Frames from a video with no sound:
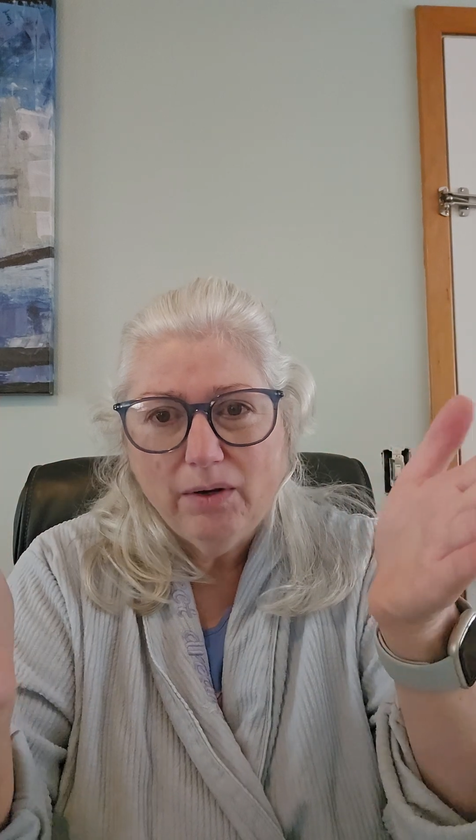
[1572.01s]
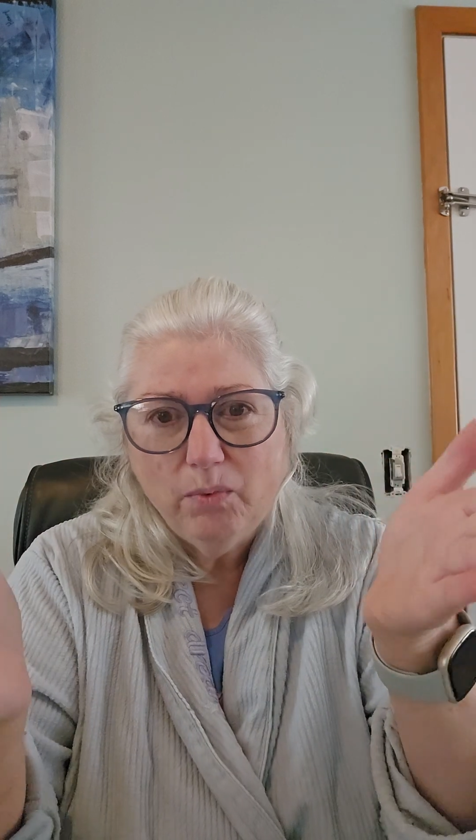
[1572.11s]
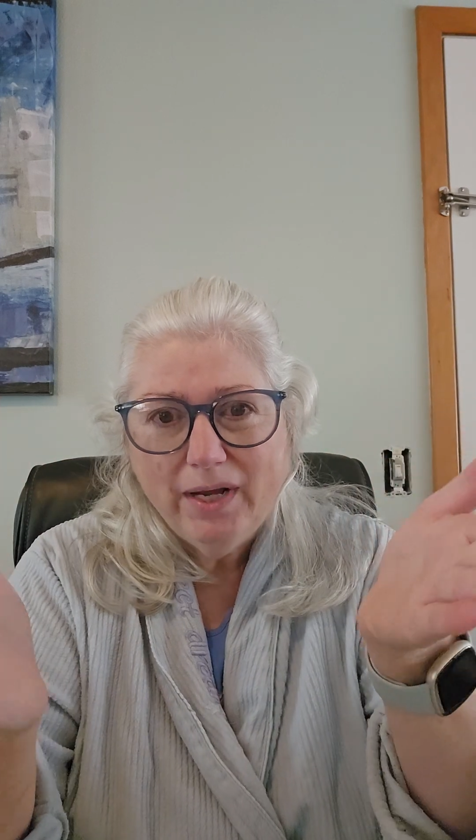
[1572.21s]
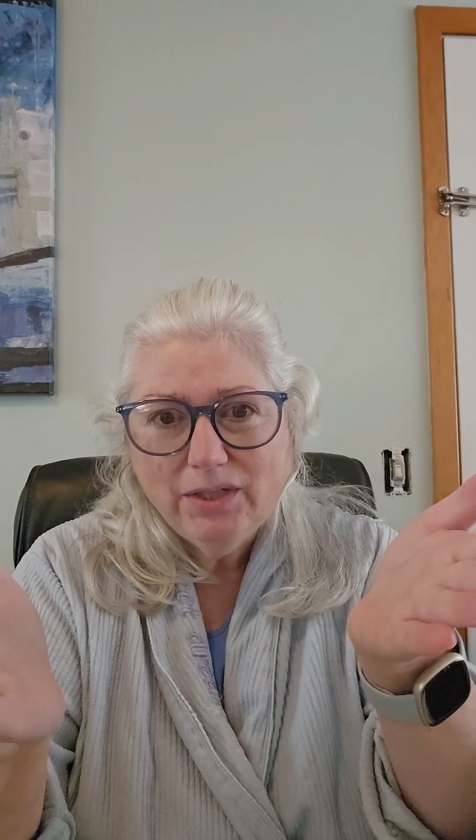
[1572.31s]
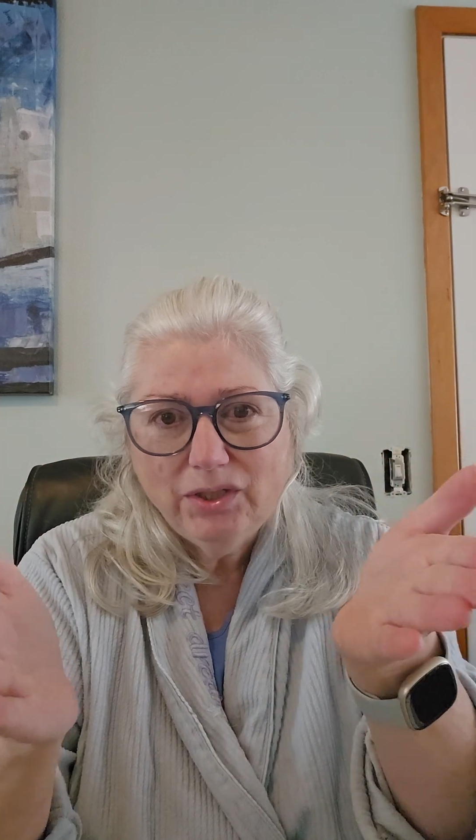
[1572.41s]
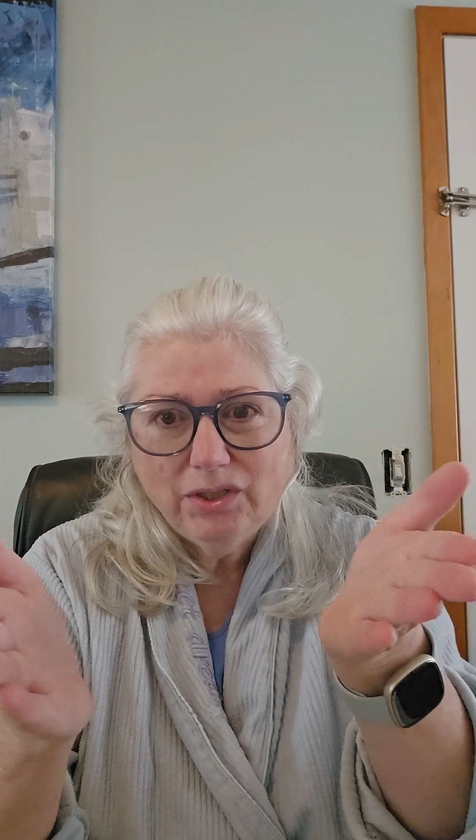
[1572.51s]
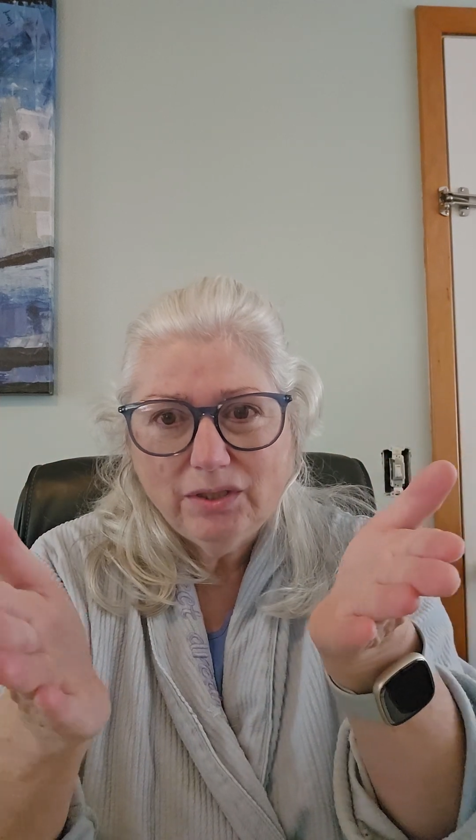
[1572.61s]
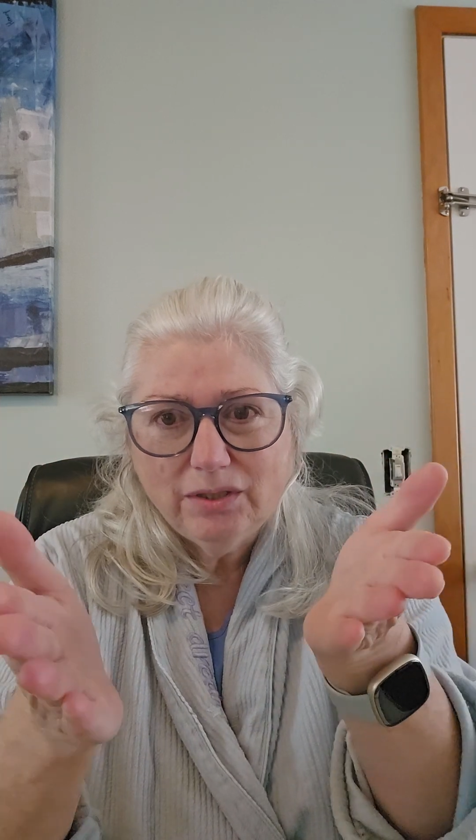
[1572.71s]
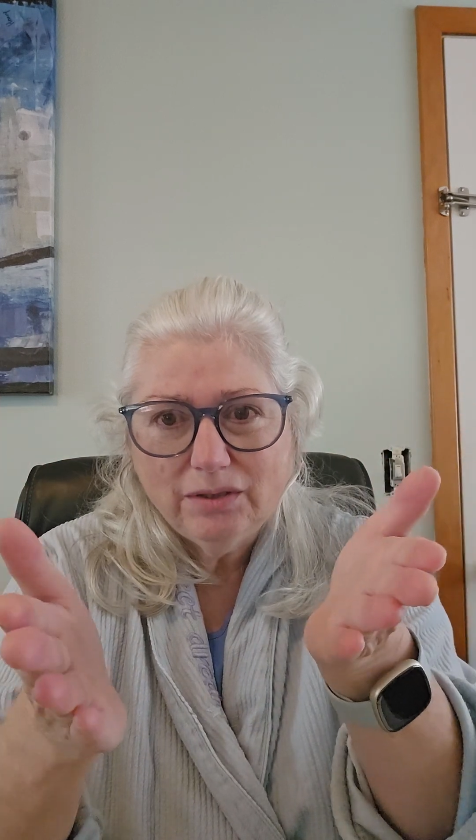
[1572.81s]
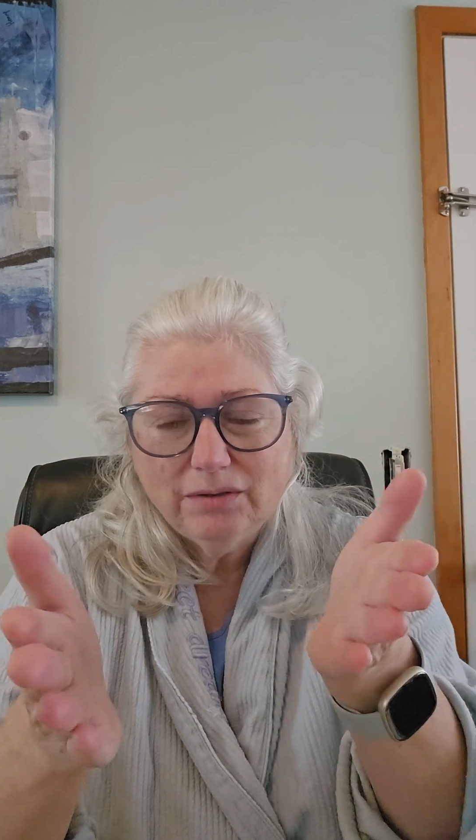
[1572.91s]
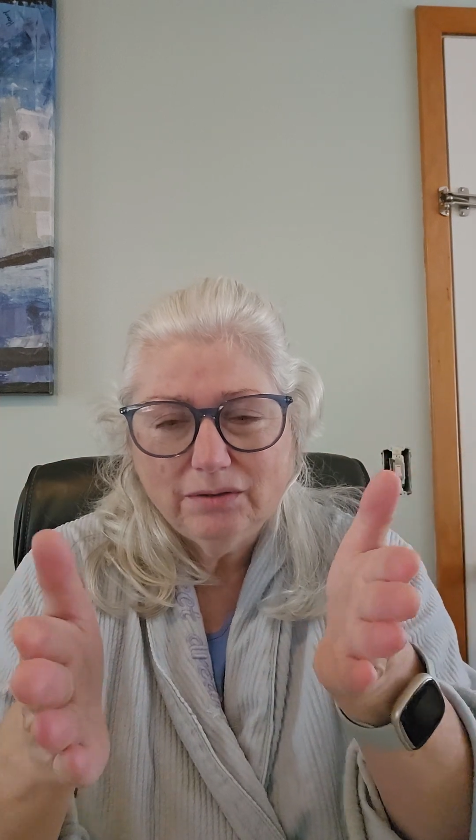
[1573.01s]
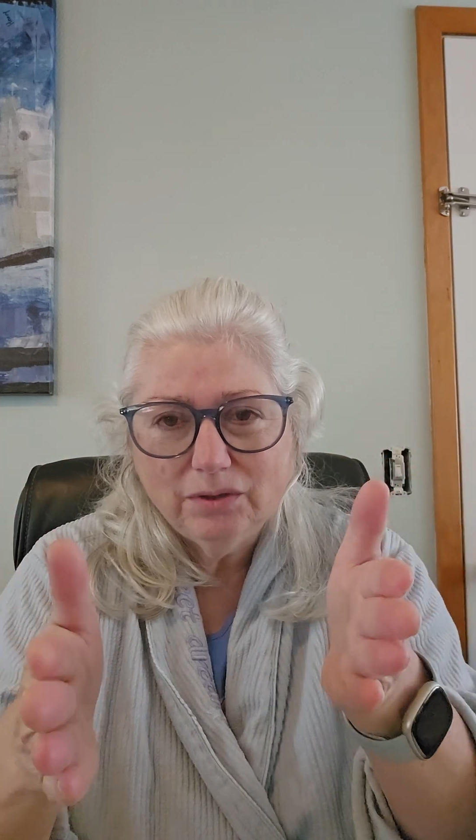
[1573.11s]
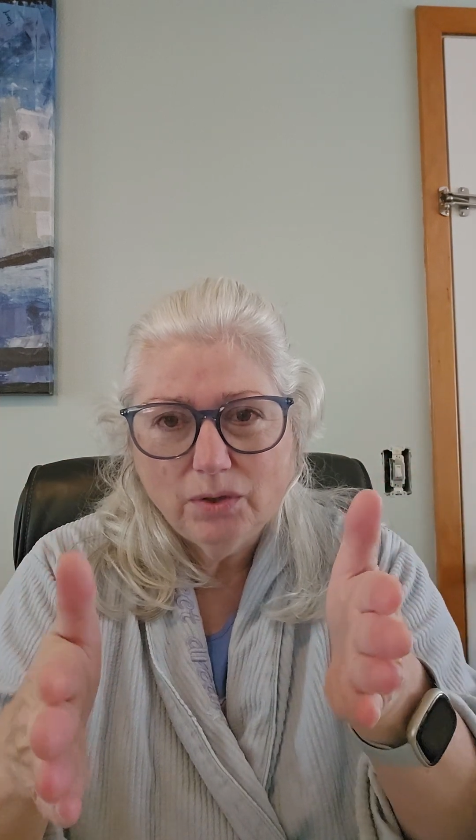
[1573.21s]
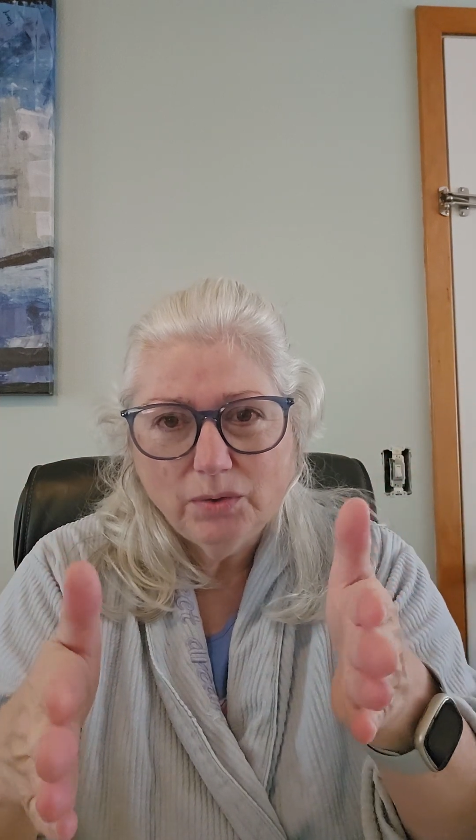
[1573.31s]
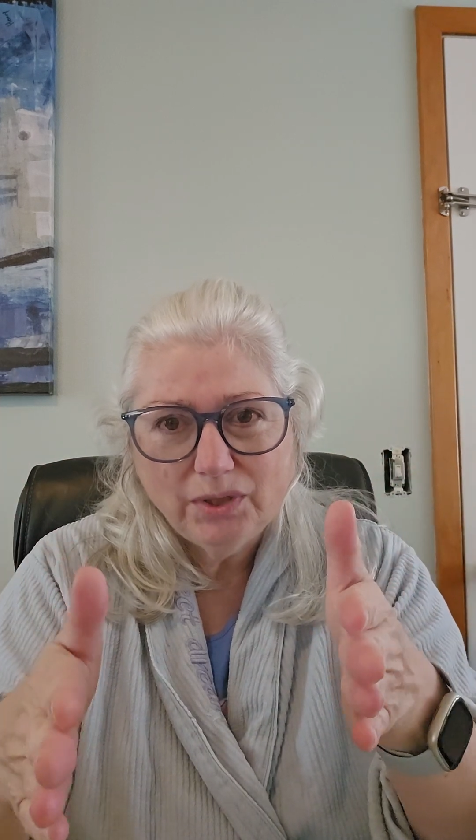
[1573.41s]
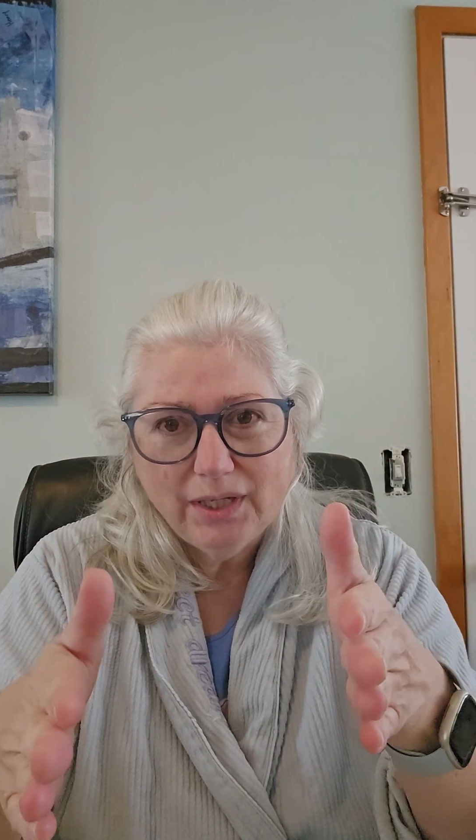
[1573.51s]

waist still goes